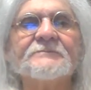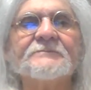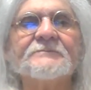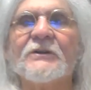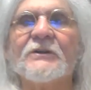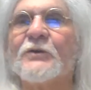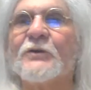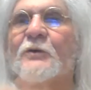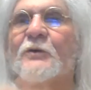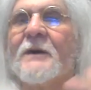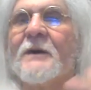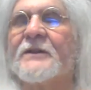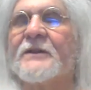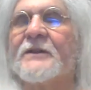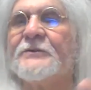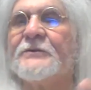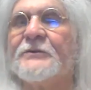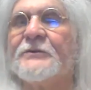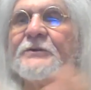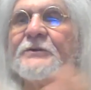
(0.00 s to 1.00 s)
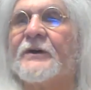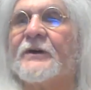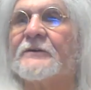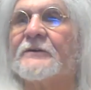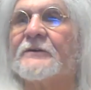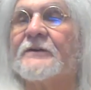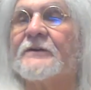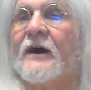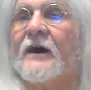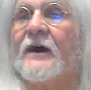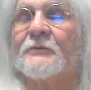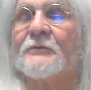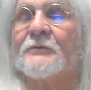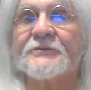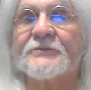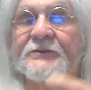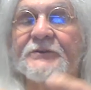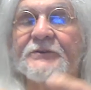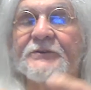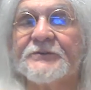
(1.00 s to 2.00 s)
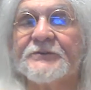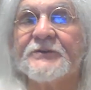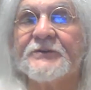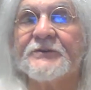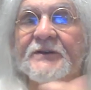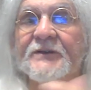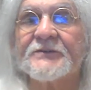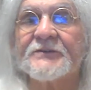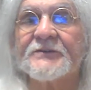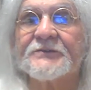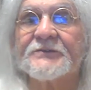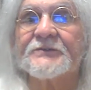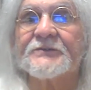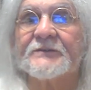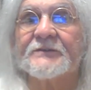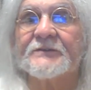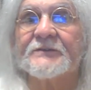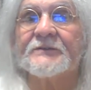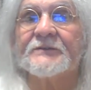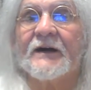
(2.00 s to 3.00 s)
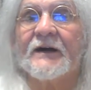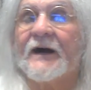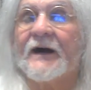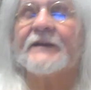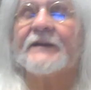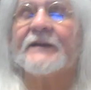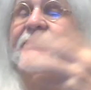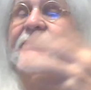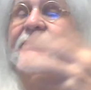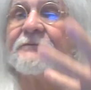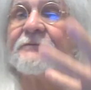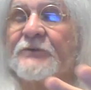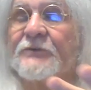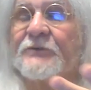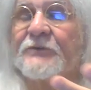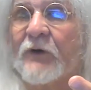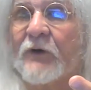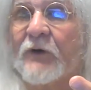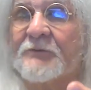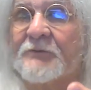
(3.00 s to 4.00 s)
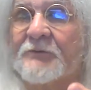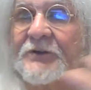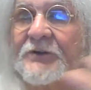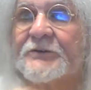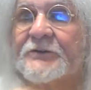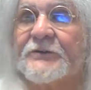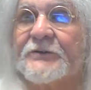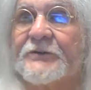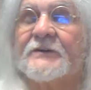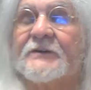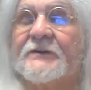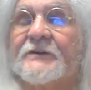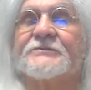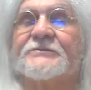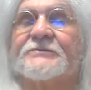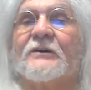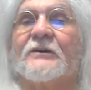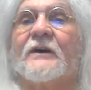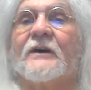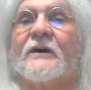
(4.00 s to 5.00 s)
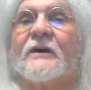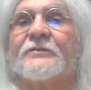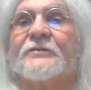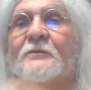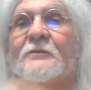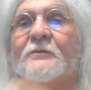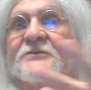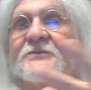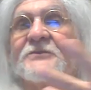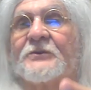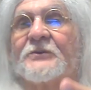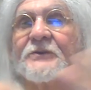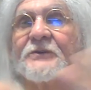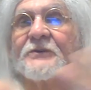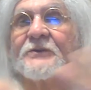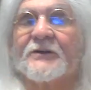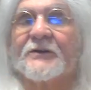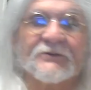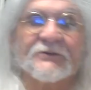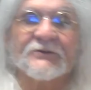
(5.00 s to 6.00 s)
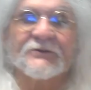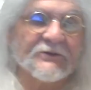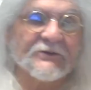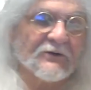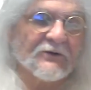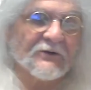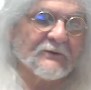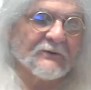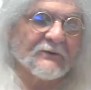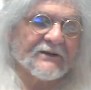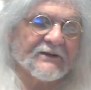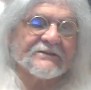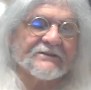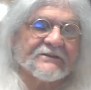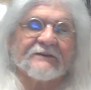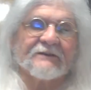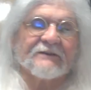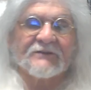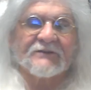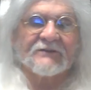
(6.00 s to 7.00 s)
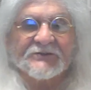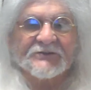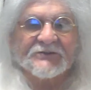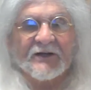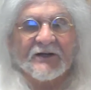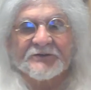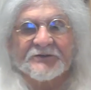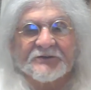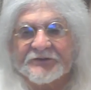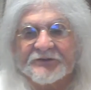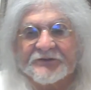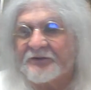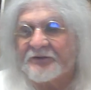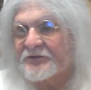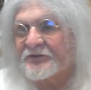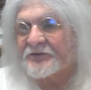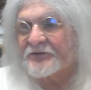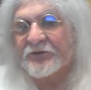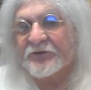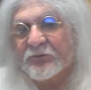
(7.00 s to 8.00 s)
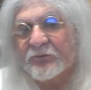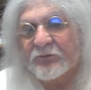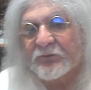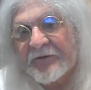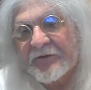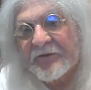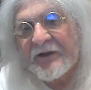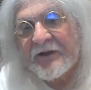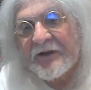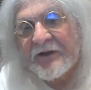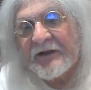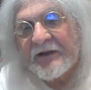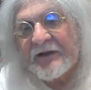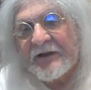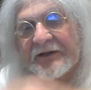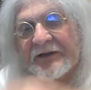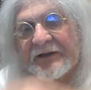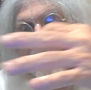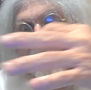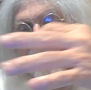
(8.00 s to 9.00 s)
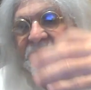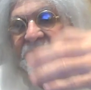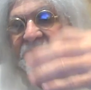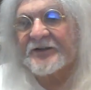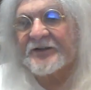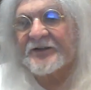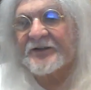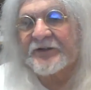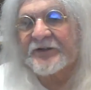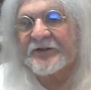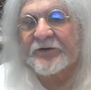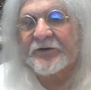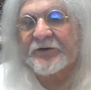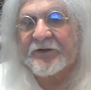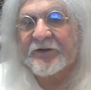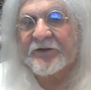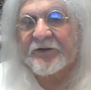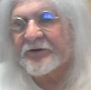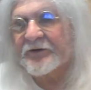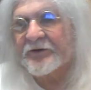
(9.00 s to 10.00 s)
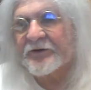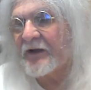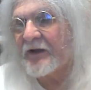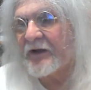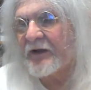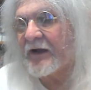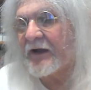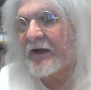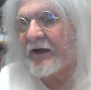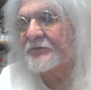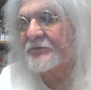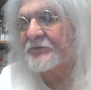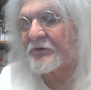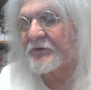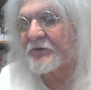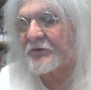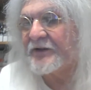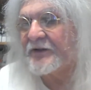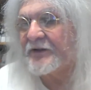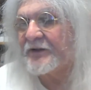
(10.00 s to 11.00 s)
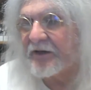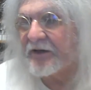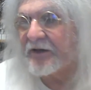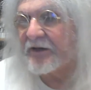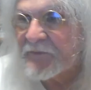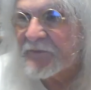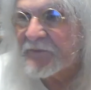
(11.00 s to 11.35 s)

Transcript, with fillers: nobody knew that I was going to do this. I didn't even know I was going to do it. So I told Mr. Announcer, you know what? Let's give it a shot and see if it's going to work he did test it earlier after he uh,